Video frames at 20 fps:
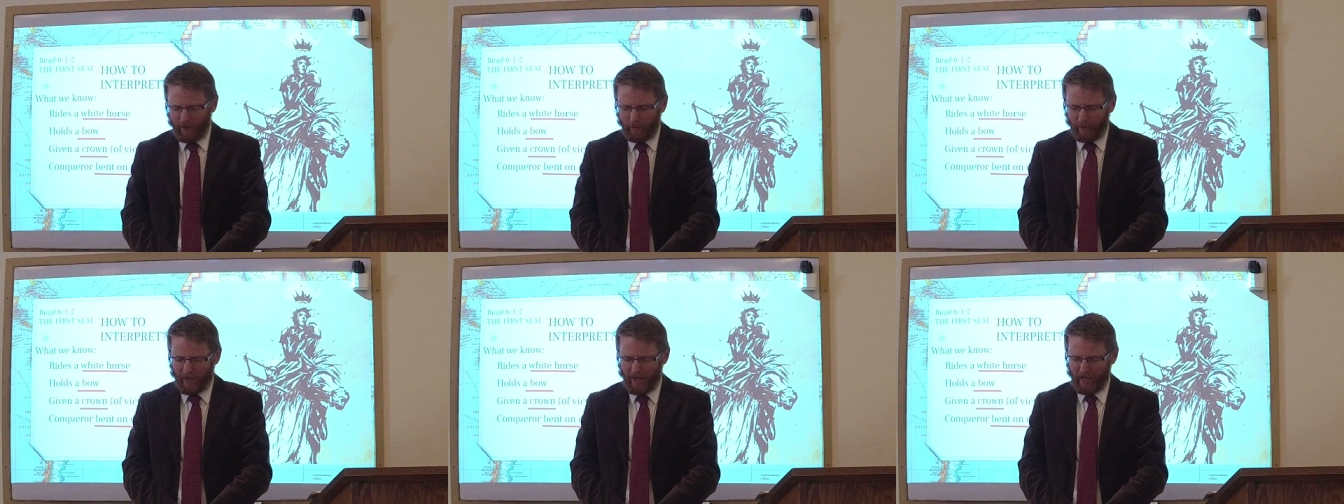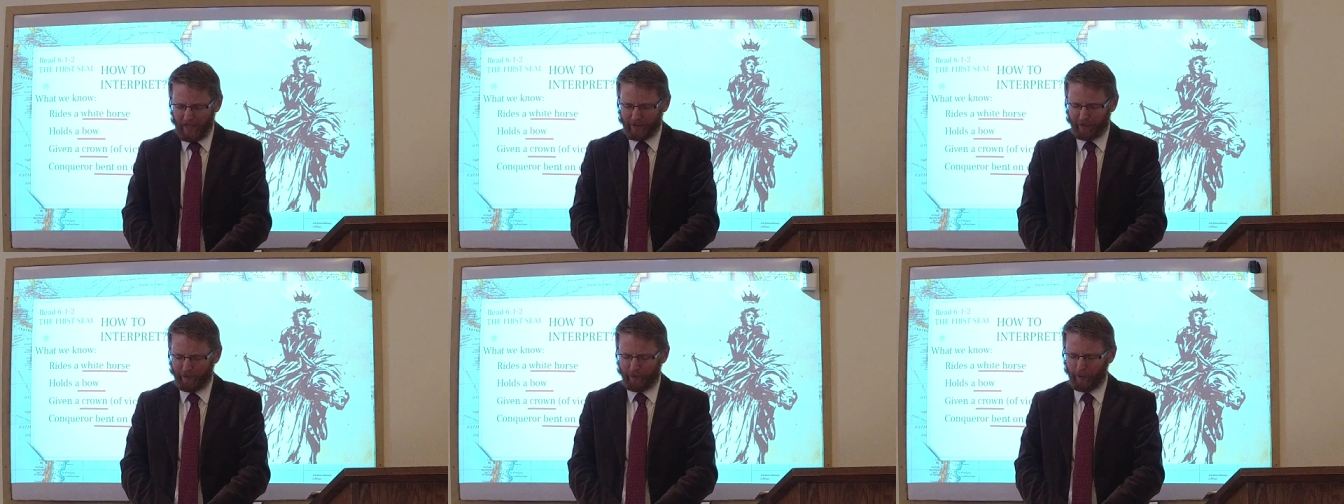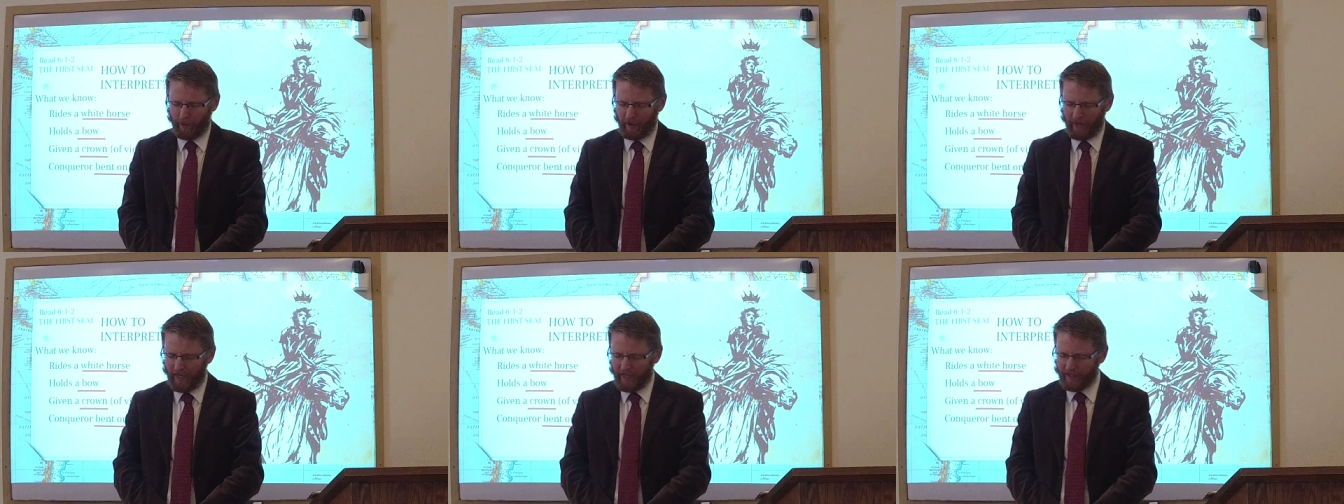We ask
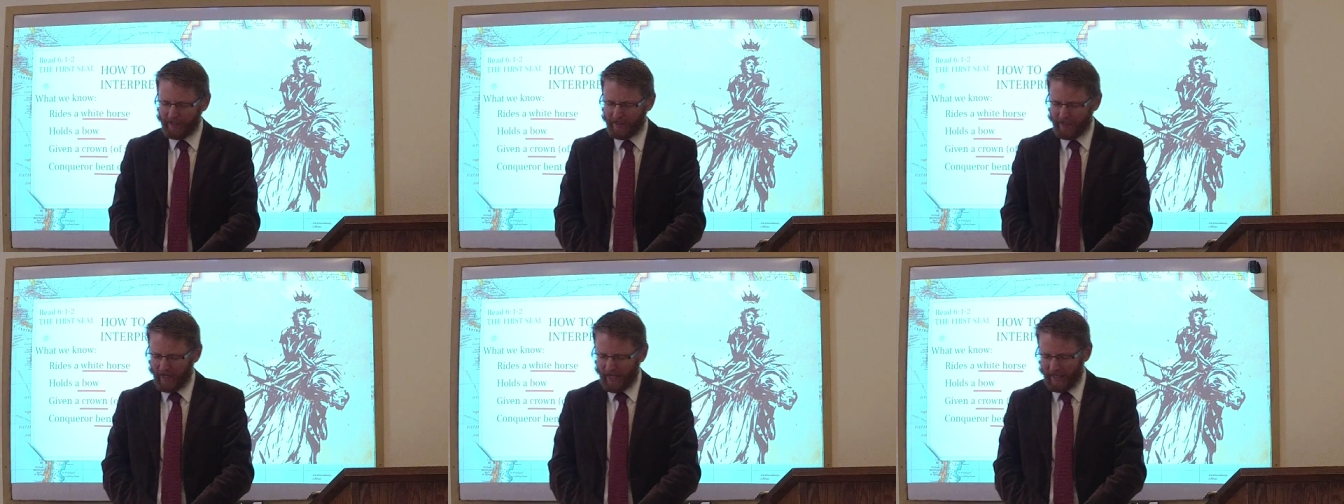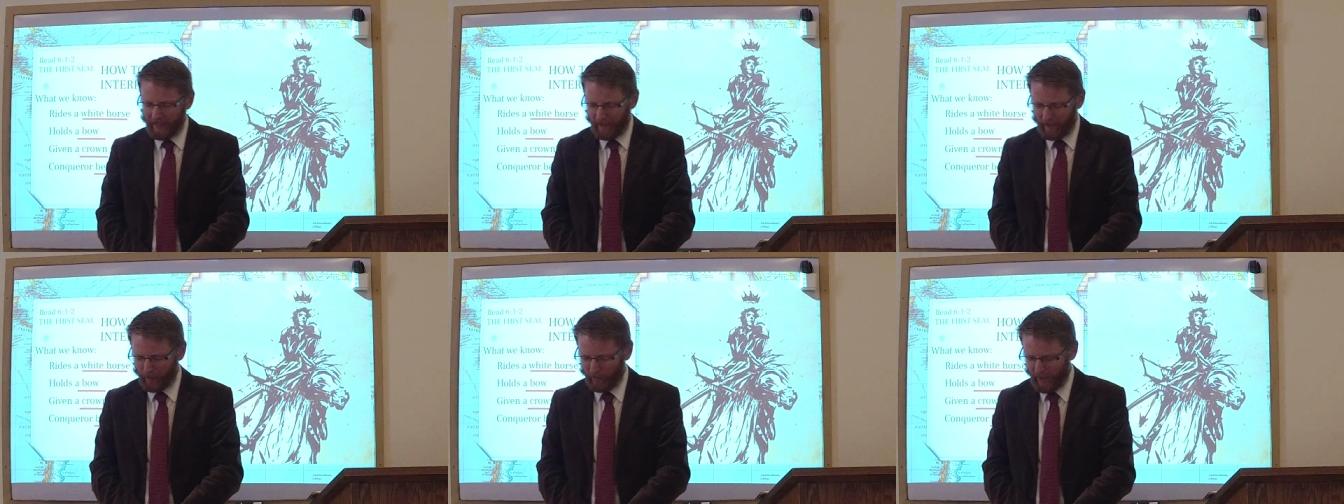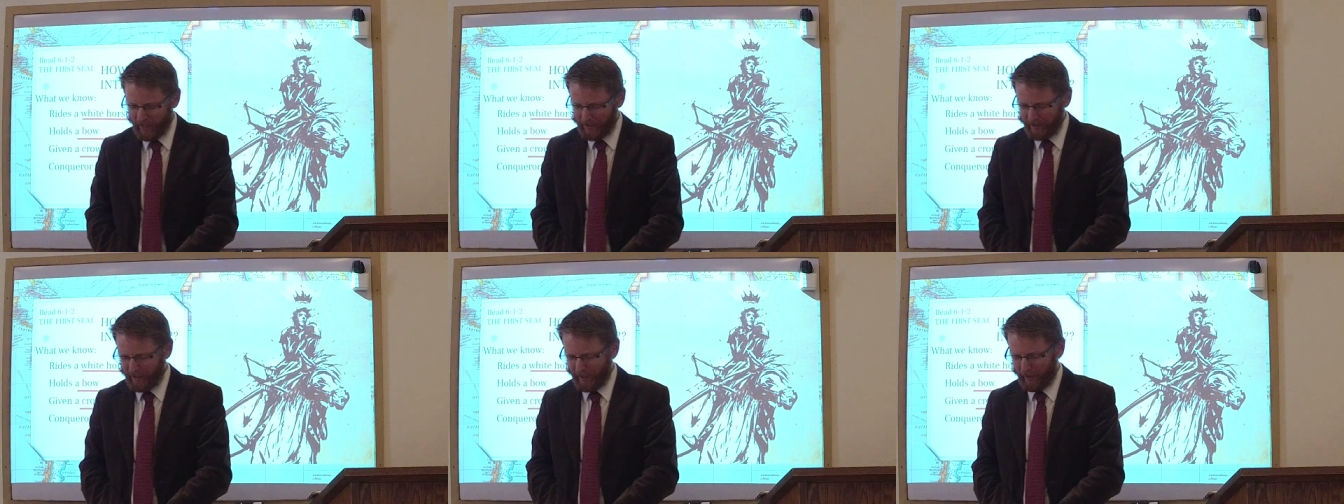for insight and
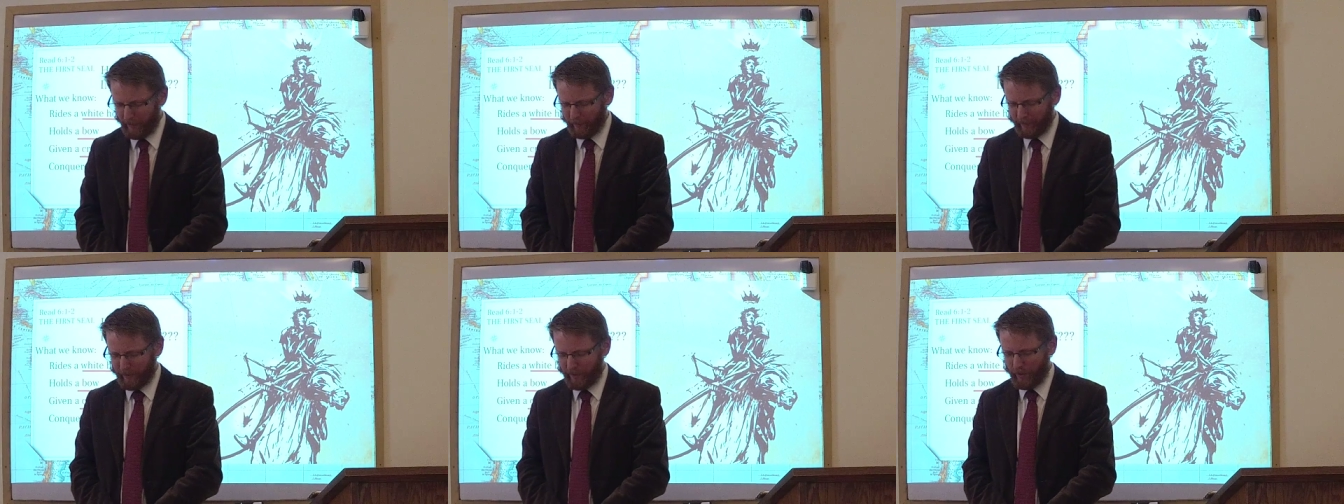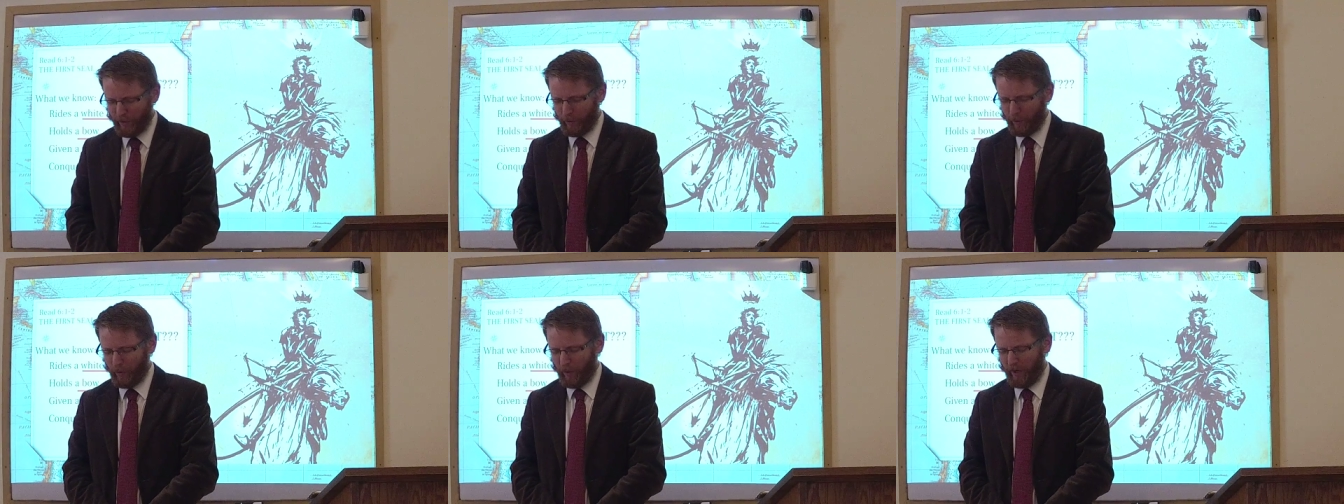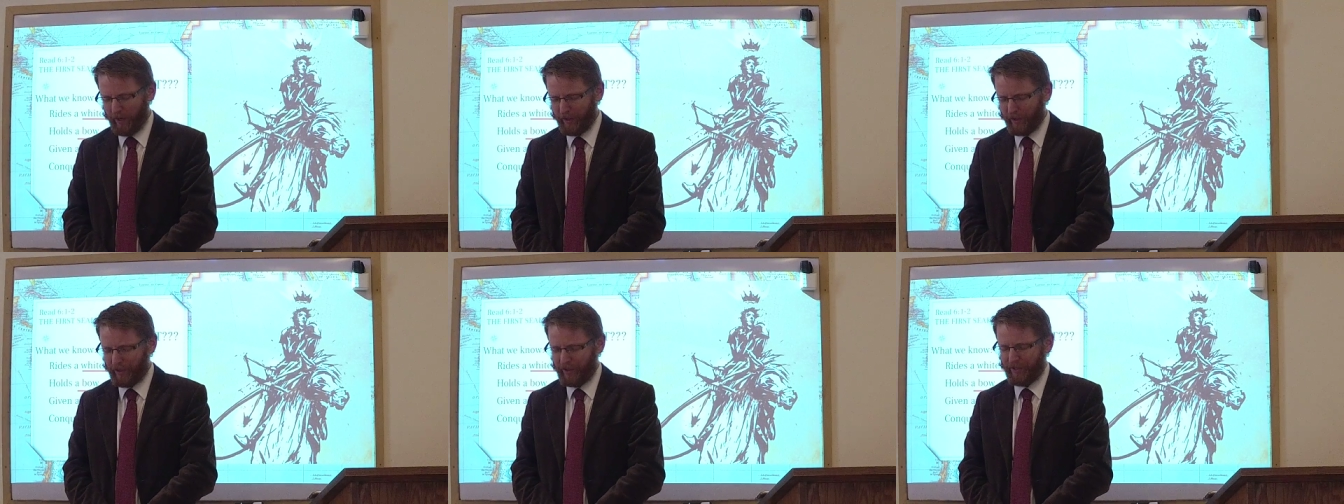wisdom to
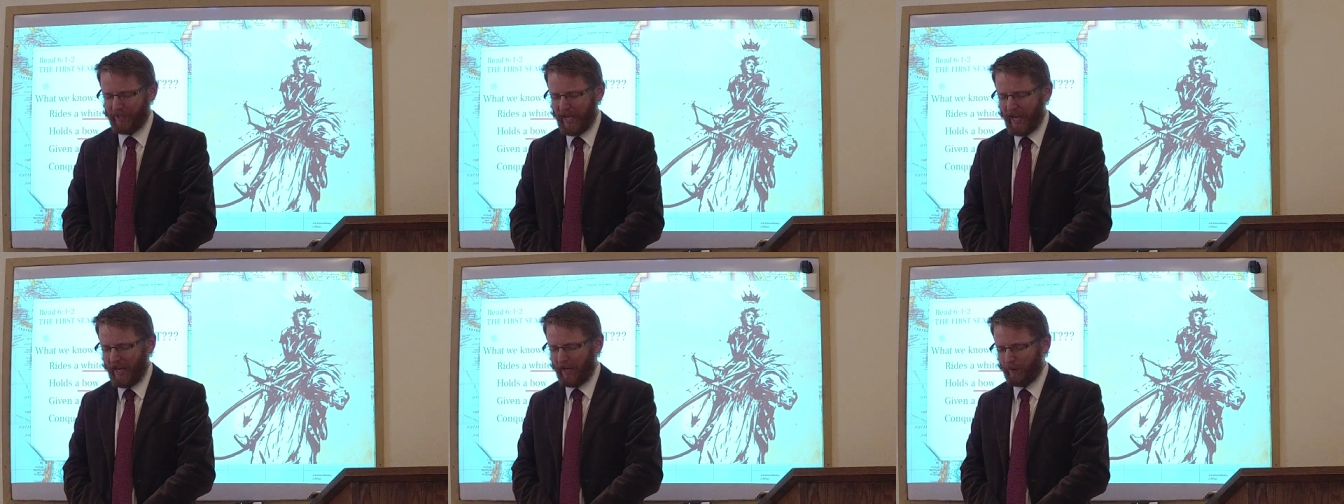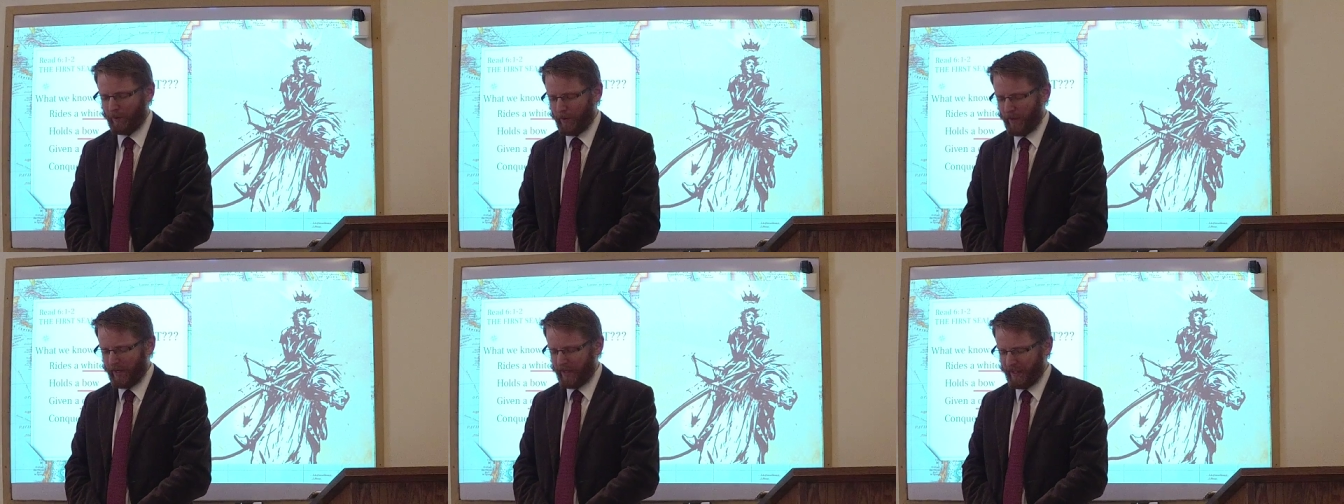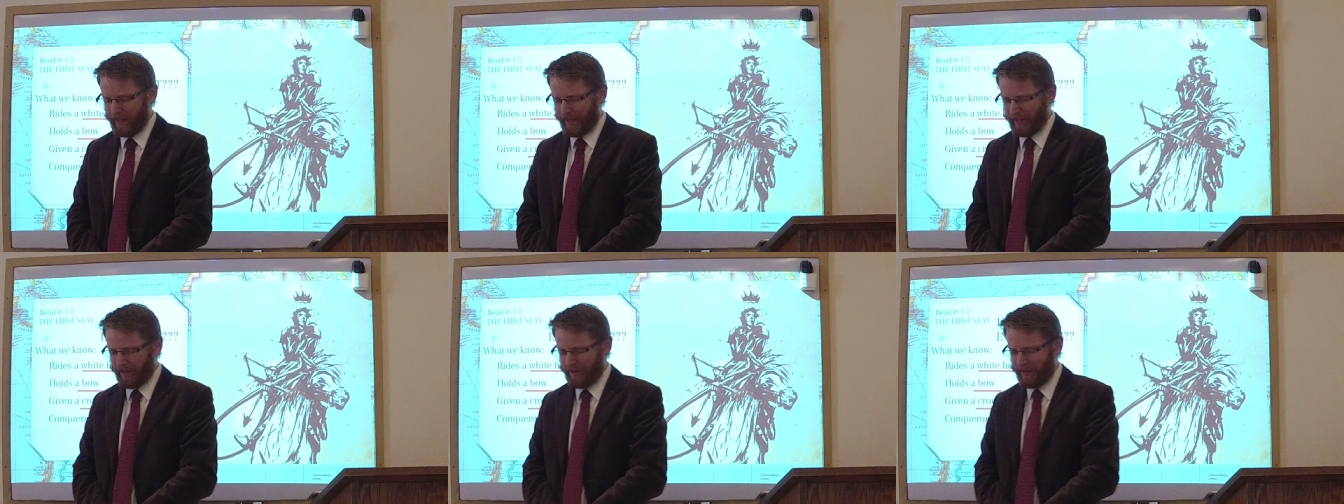understand what
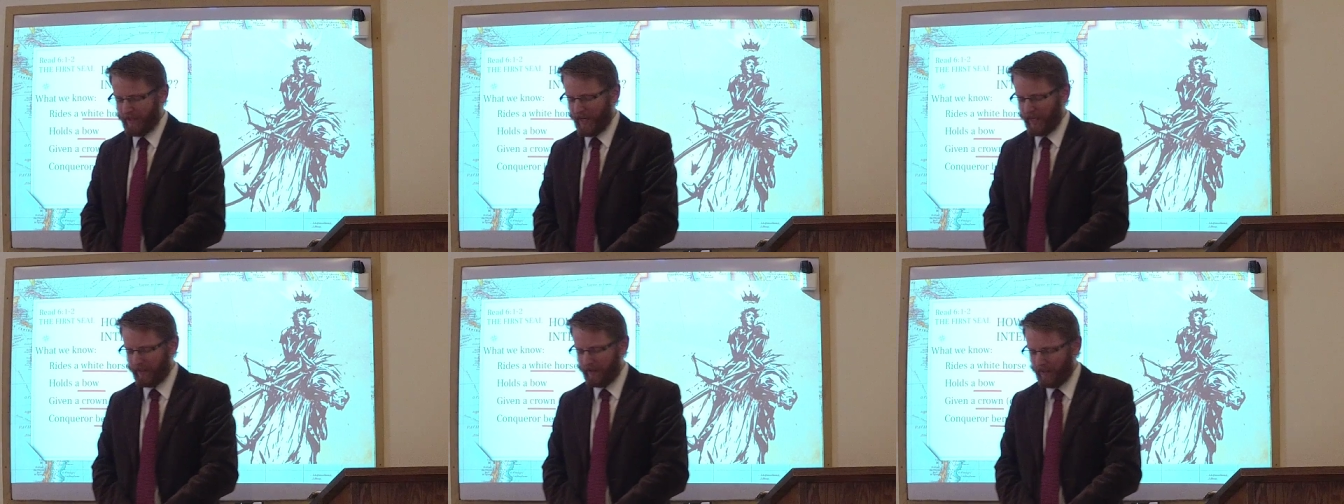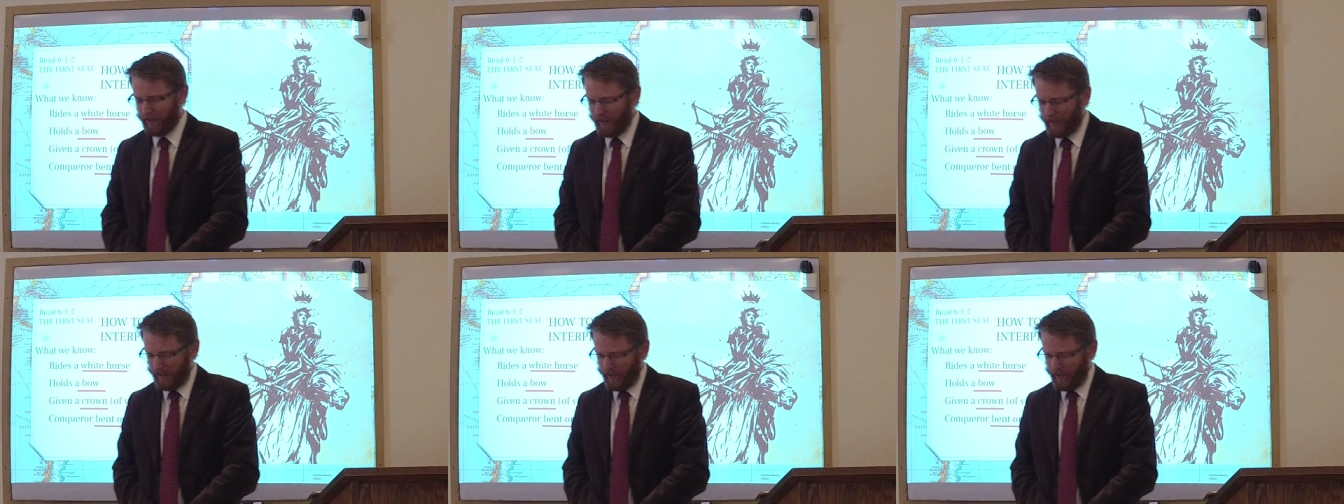it is that